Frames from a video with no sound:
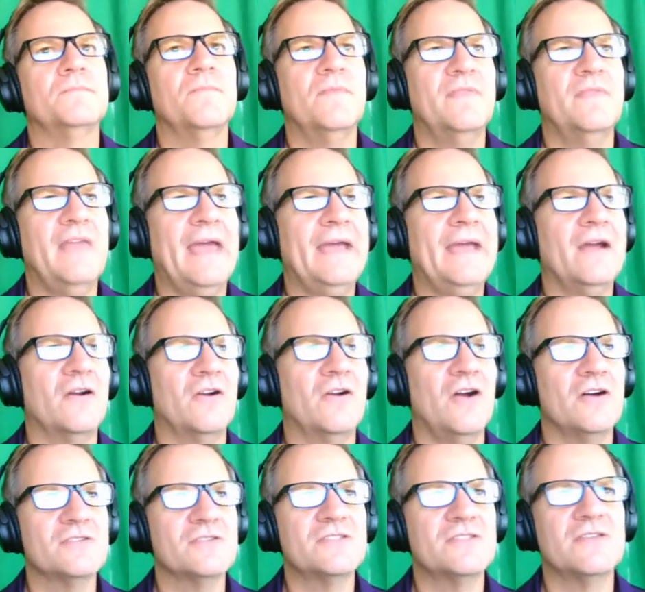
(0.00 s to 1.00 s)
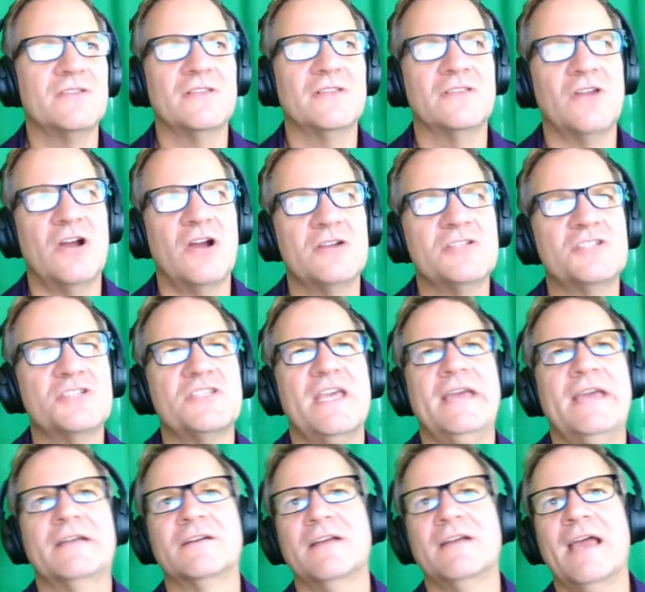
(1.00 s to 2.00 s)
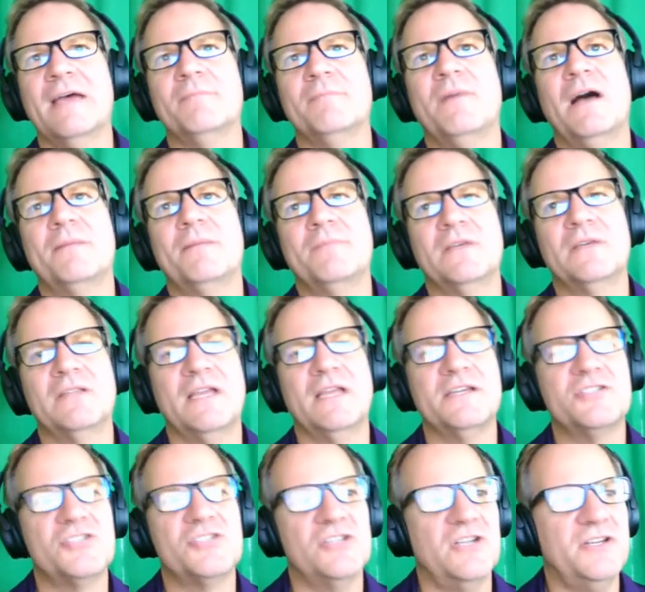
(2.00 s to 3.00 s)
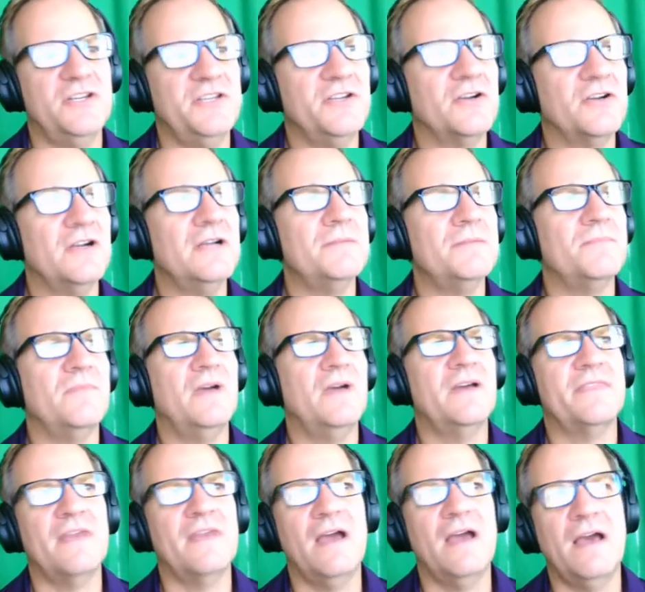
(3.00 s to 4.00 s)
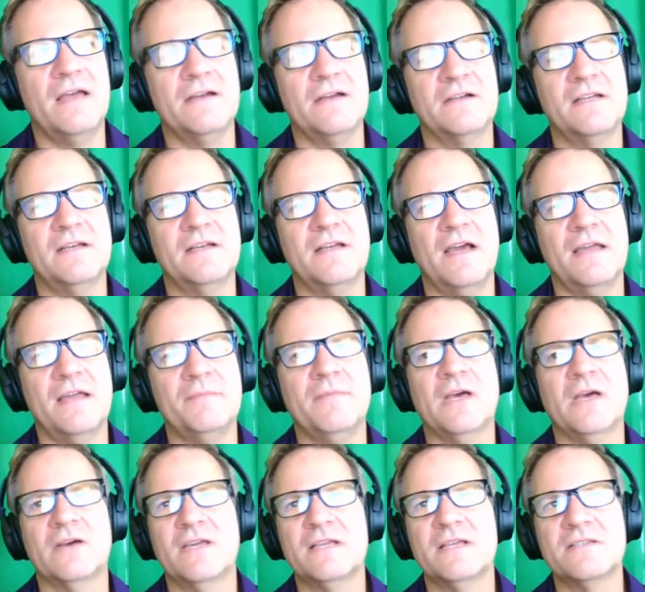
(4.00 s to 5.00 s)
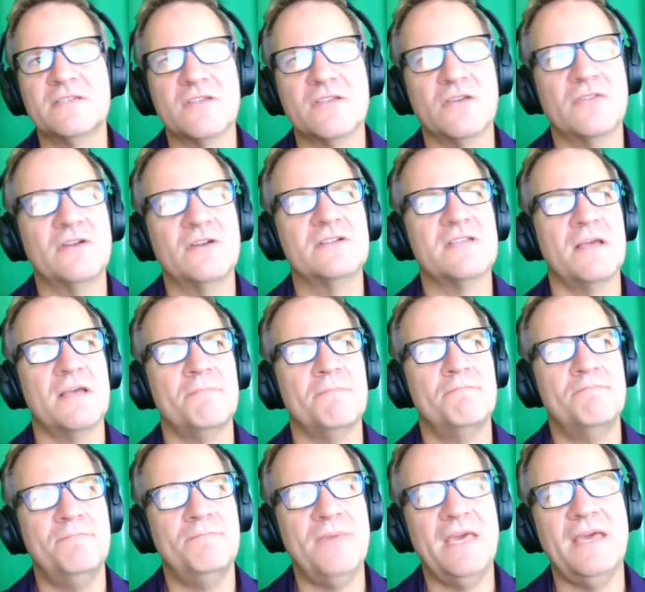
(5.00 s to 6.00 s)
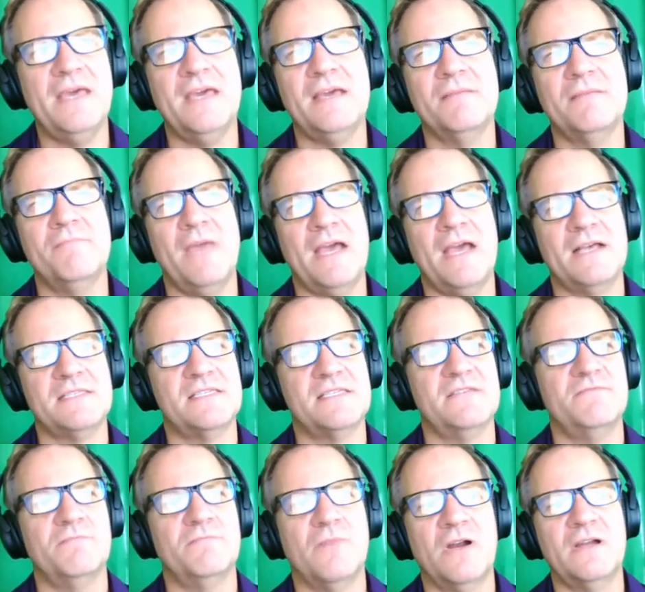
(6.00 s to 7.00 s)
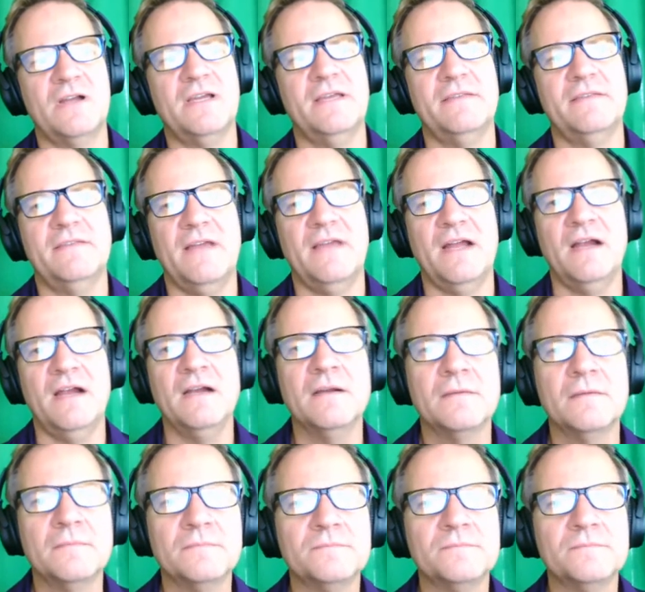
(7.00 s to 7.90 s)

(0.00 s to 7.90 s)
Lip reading: They are also the largest internet population in Europe with 109 million. So there's a big, massive market there.